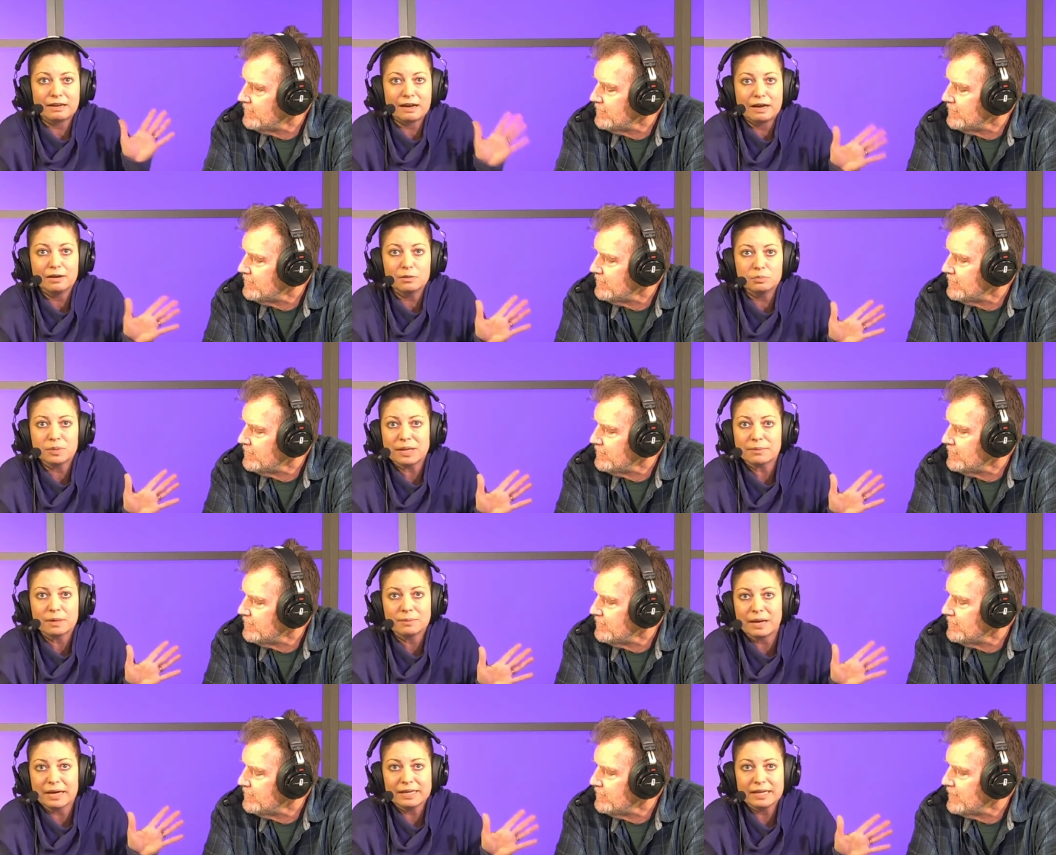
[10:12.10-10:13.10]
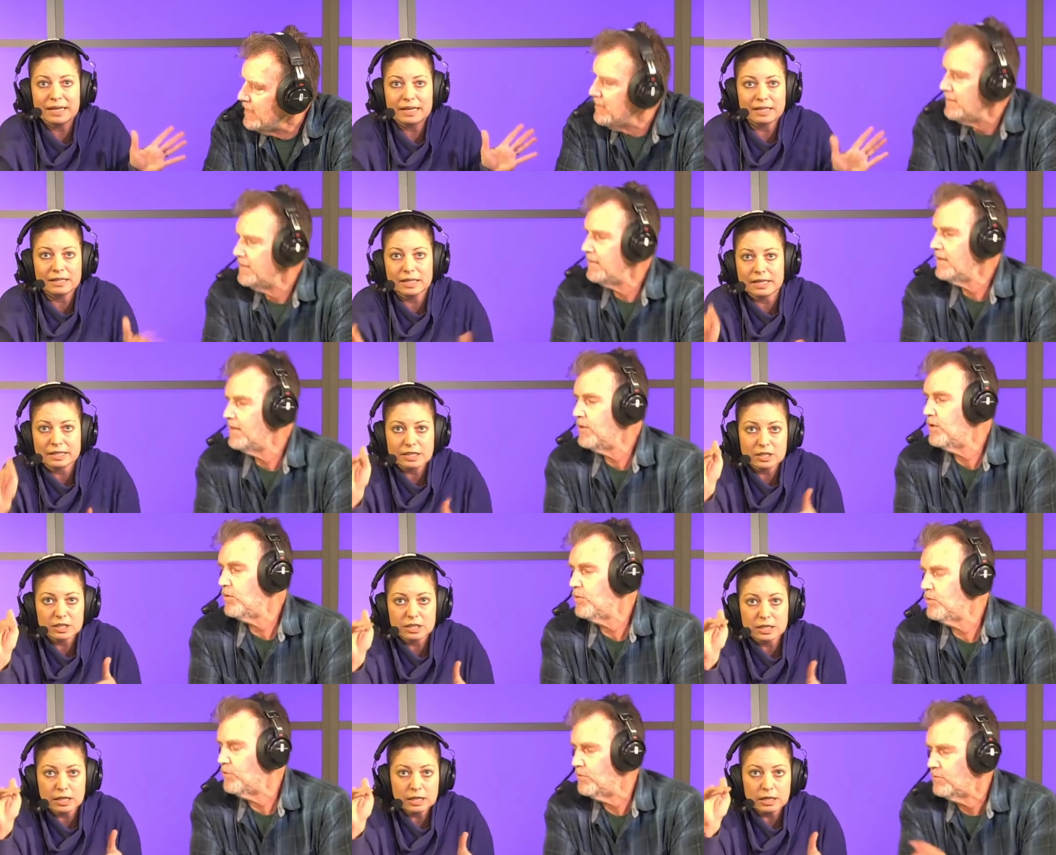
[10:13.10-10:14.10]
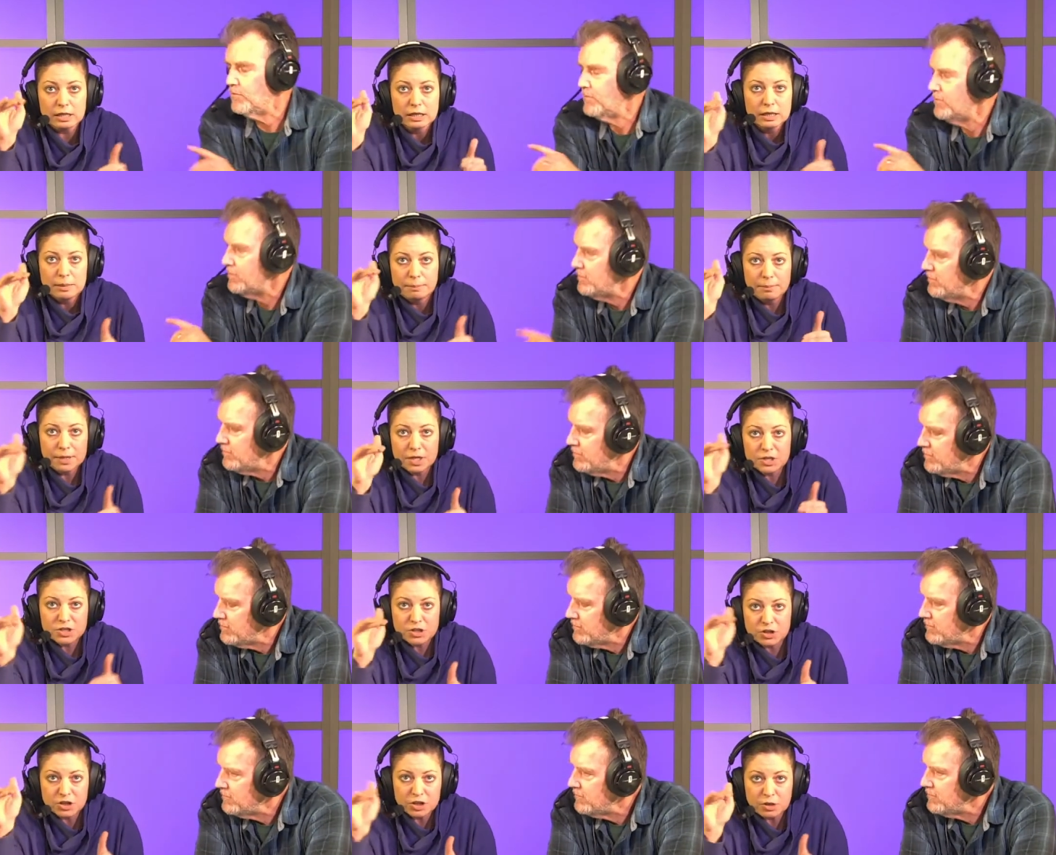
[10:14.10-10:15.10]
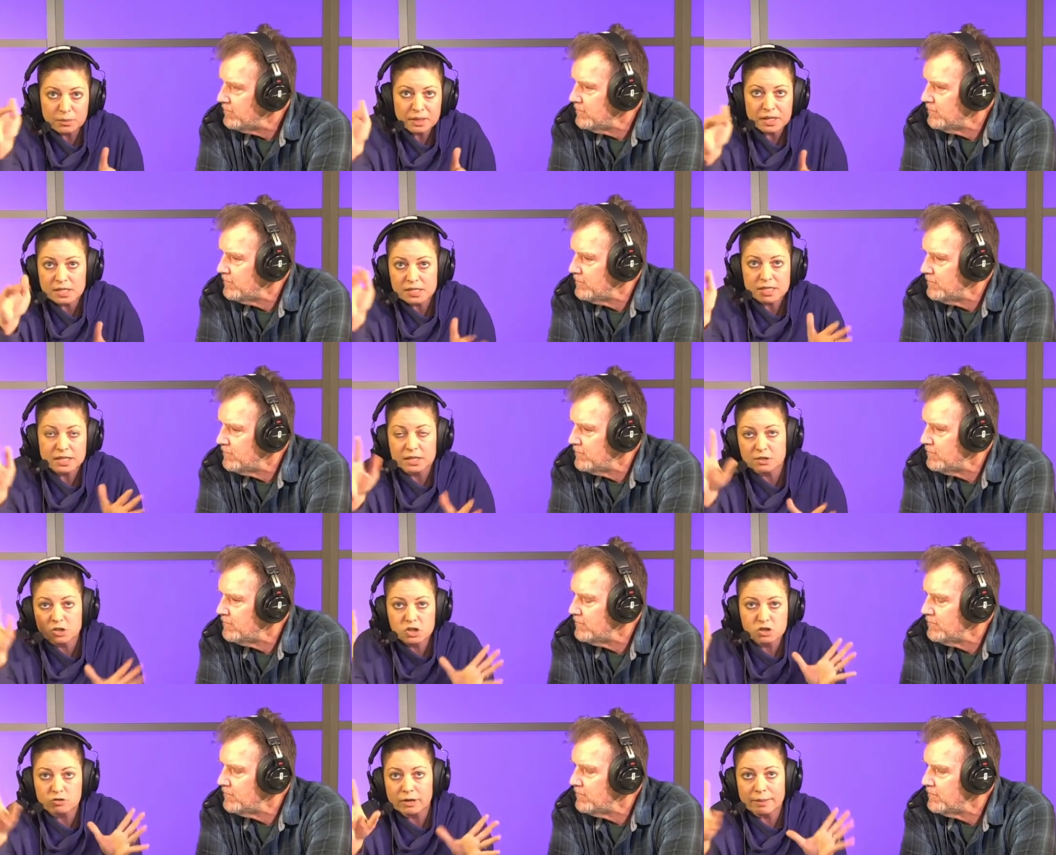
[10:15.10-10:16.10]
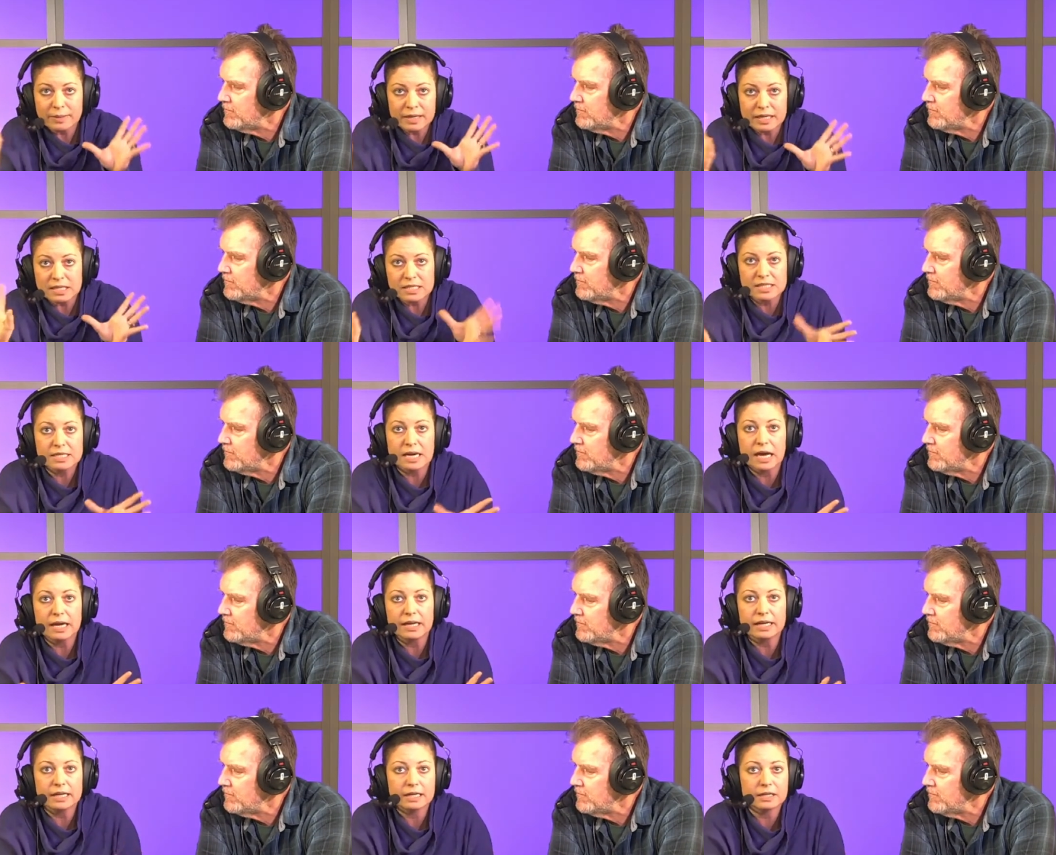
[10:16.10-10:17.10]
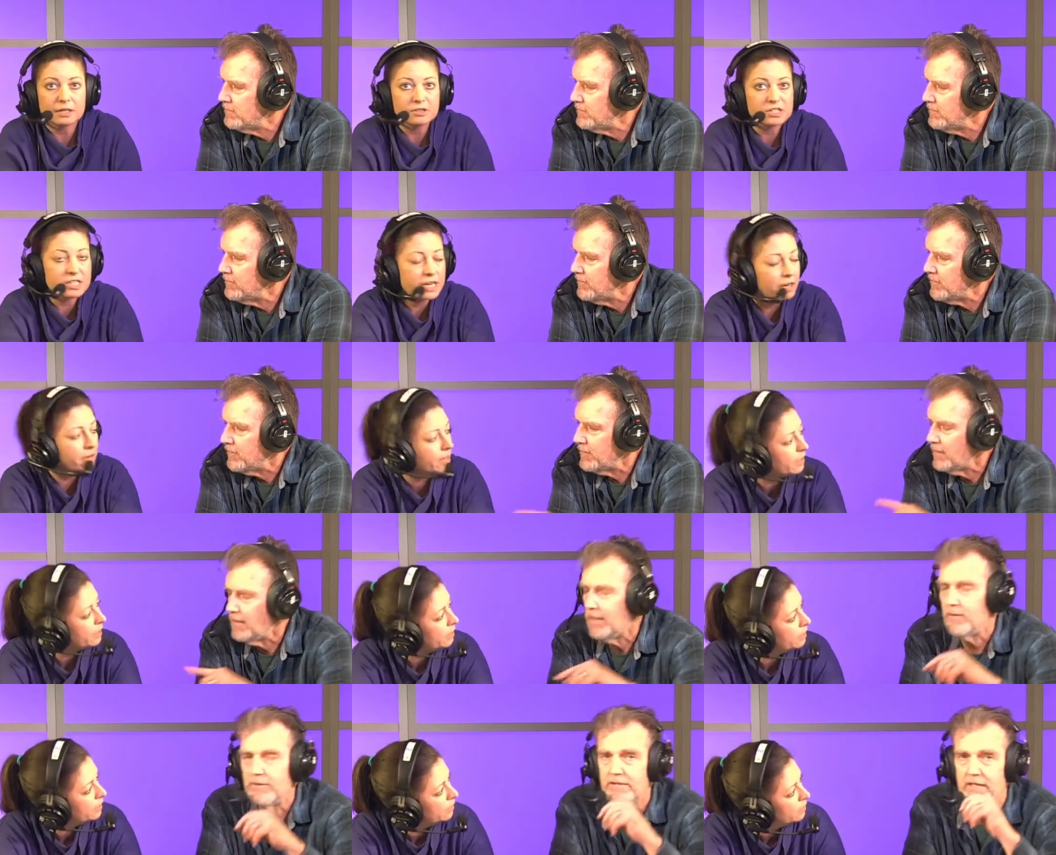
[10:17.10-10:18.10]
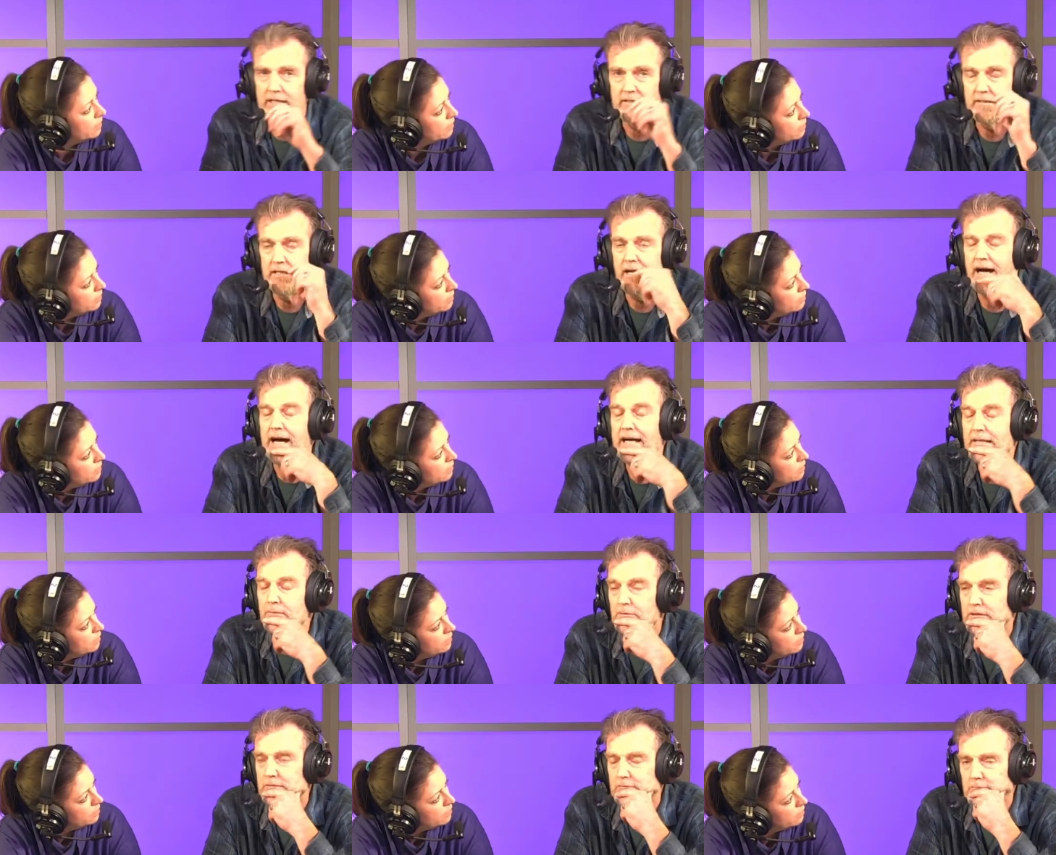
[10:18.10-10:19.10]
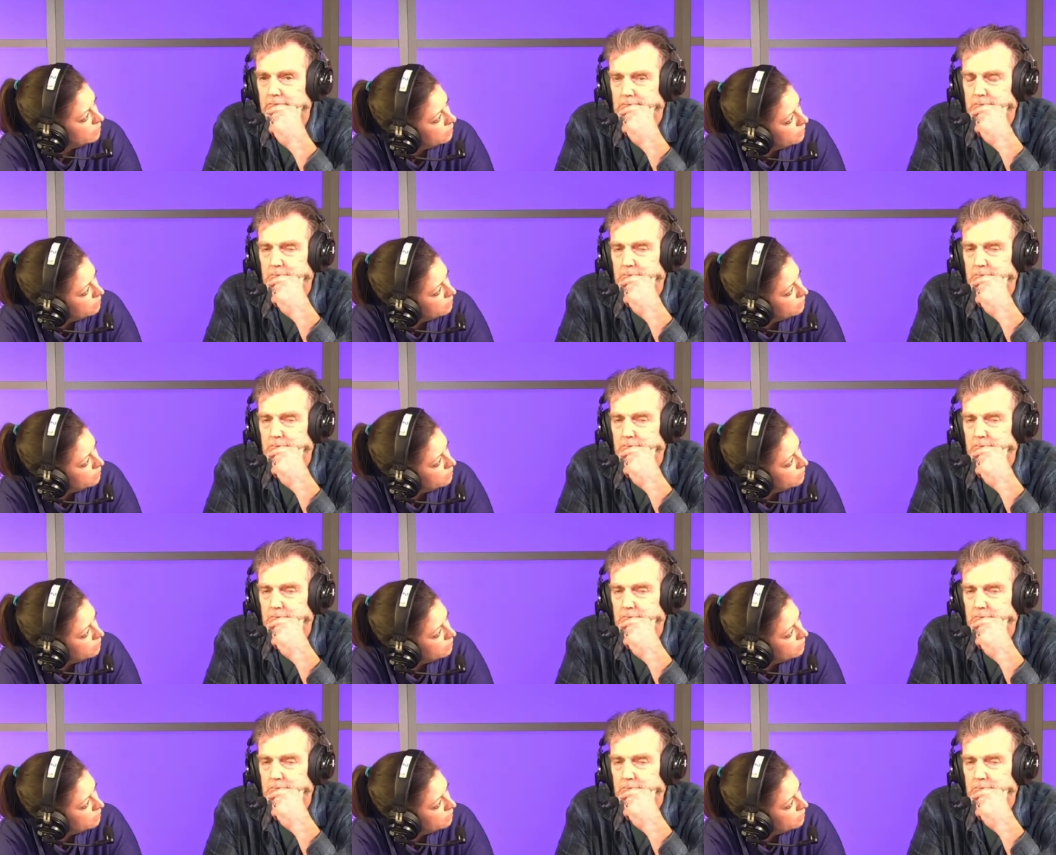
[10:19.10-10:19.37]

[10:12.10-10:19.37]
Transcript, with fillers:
Speaker 1: Like, I don't blame them. I get it. Like, they're little miniature humans and they're screaming and snotty and they're scary.
Speaker 2: I will say that I would